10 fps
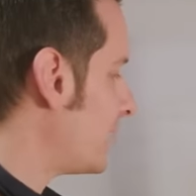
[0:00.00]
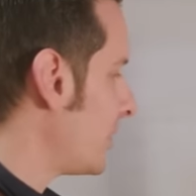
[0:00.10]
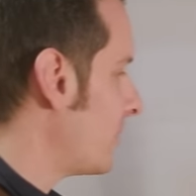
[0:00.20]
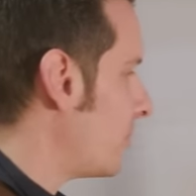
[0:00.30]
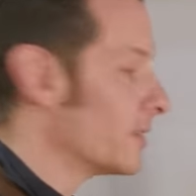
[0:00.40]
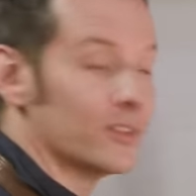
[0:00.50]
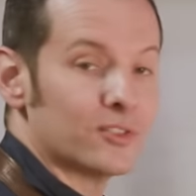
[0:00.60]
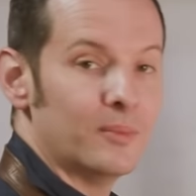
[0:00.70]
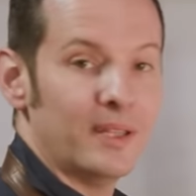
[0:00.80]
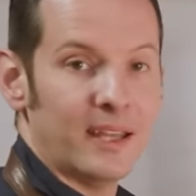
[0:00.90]
actually want
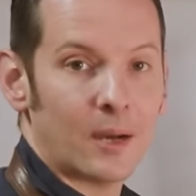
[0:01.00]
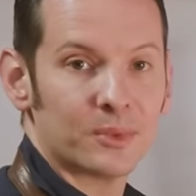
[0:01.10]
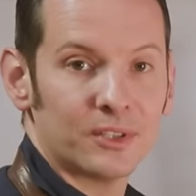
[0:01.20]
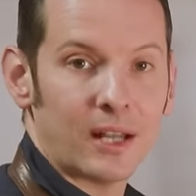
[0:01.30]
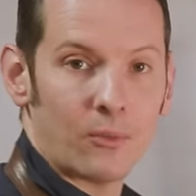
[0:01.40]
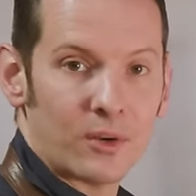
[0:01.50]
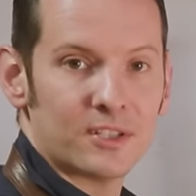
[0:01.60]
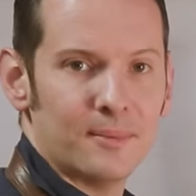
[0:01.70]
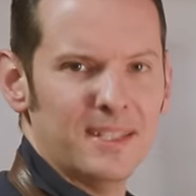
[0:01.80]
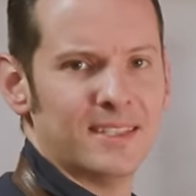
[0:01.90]
this to be the opposite. I want
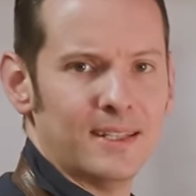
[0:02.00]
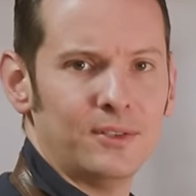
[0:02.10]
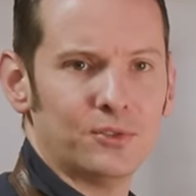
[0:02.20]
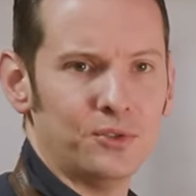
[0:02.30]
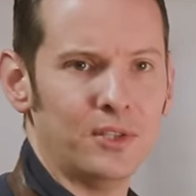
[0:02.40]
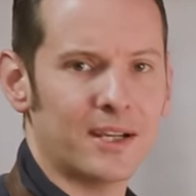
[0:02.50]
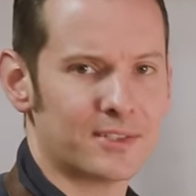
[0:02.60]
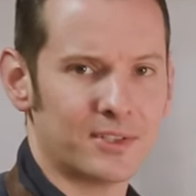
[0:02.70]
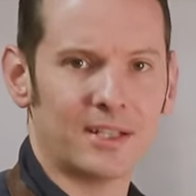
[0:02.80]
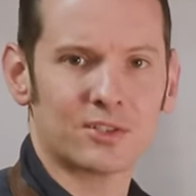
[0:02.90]
it to be seen so you
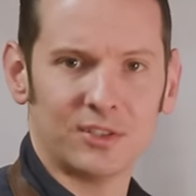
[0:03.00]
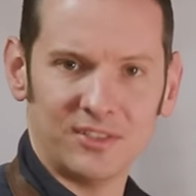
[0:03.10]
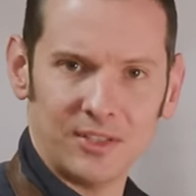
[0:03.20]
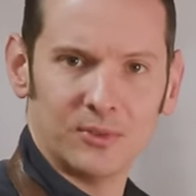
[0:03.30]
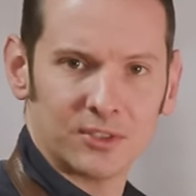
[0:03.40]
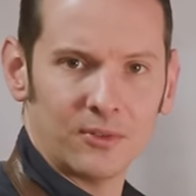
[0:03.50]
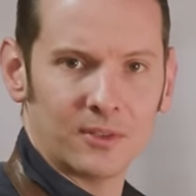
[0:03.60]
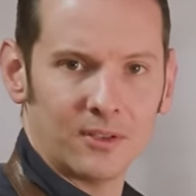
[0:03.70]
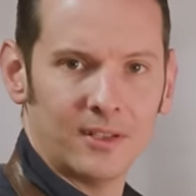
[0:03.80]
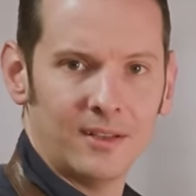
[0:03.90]
guys can actually see what's
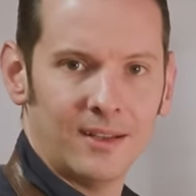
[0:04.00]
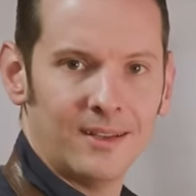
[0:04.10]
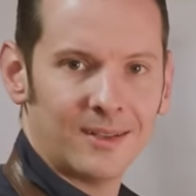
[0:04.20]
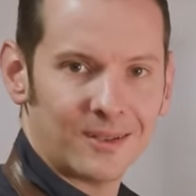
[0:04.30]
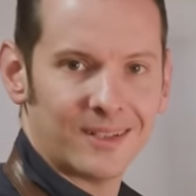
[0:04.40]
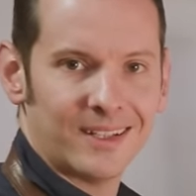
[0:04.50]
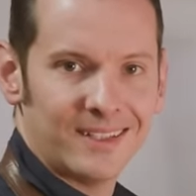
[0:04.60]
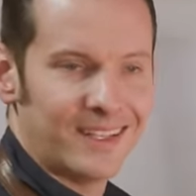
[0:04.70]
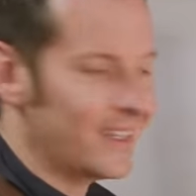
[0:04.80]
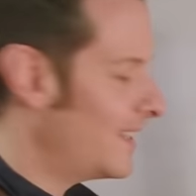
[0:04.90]
going on. All right,
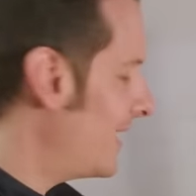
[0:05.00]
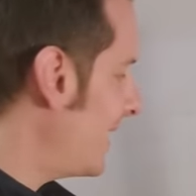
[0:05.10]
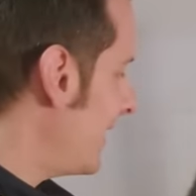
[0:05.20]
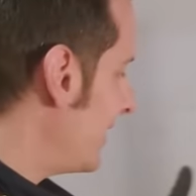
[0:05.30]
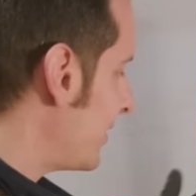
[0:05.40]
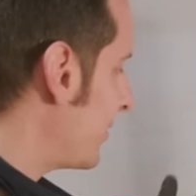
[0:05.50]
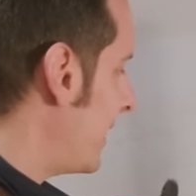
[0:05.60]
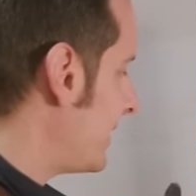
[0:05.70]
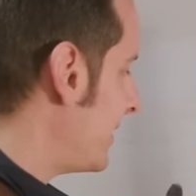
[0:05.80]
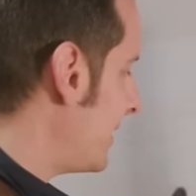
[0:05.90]
so
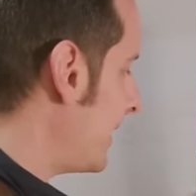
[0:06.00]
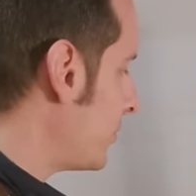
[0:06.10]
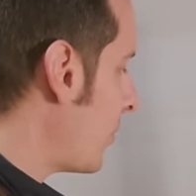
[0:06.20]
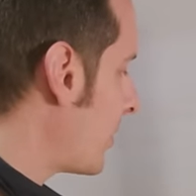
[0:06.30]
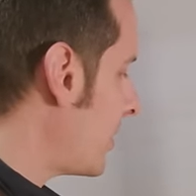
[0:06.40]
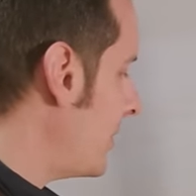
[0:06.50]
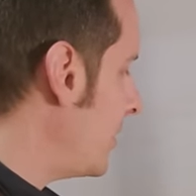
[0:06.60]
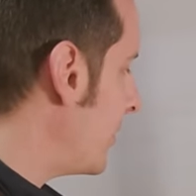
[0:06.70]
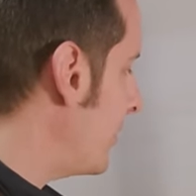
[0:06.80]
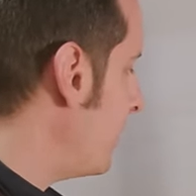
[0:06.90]
that's uh, that's what we're going to be
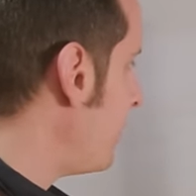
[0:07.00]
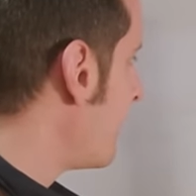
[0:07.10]
doing.